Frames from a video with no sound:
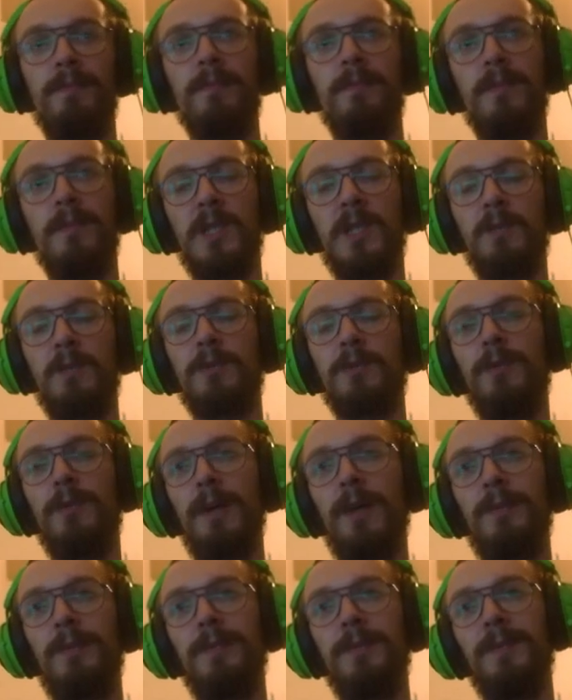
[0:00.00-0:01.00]

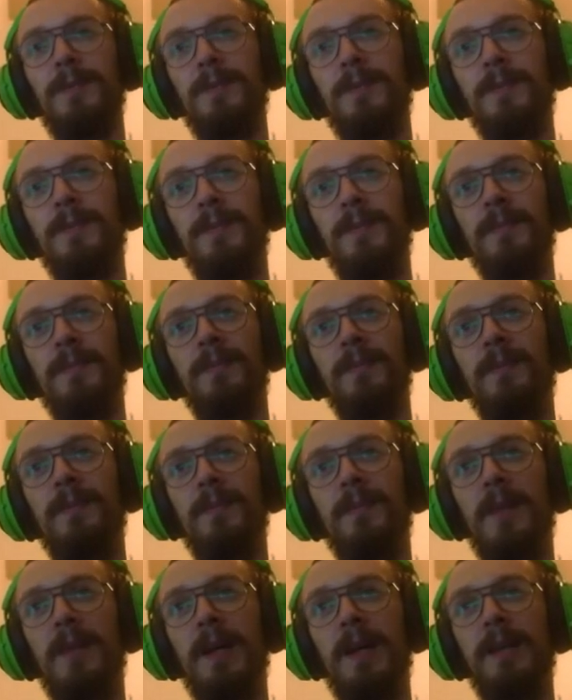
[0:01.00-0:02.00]
subscribe,
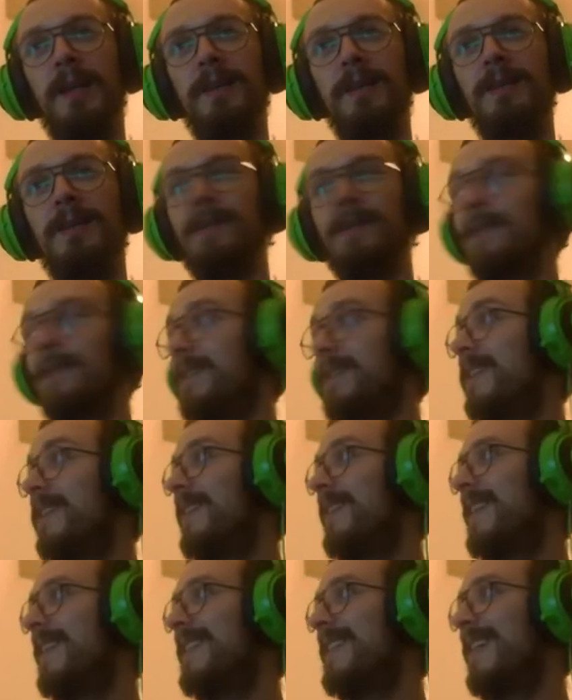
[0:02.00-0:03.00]
and see
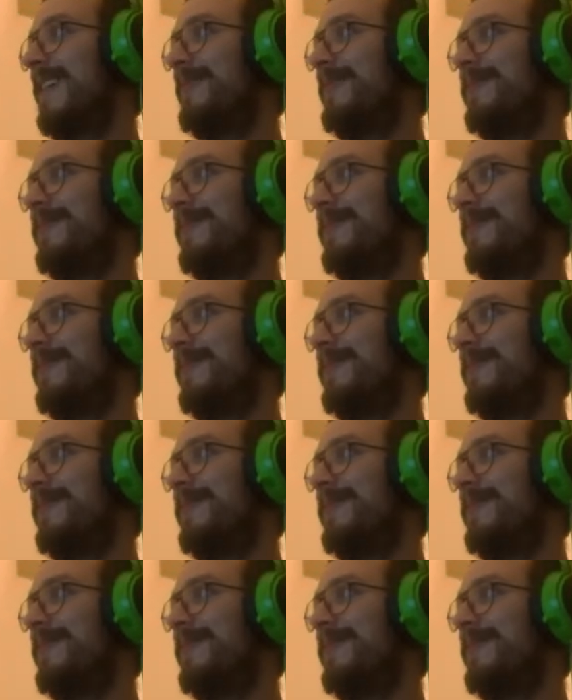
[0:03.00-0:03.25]
you next time.